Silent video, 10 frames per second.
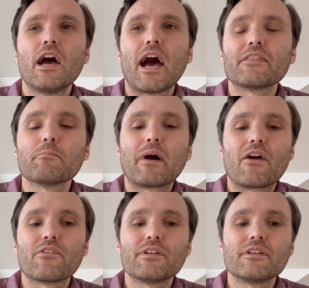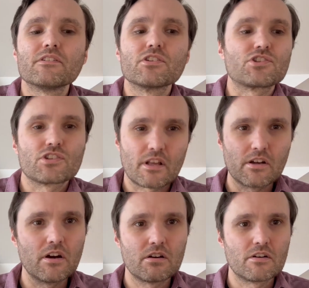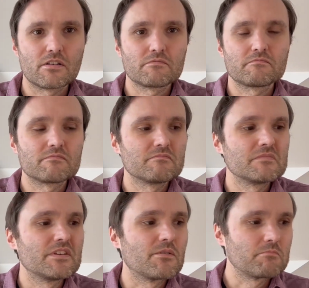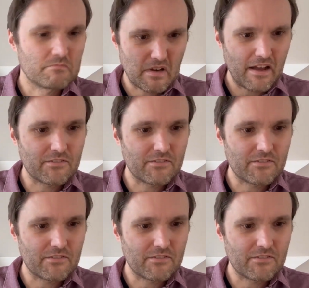And the Baron is just like, "Oh, I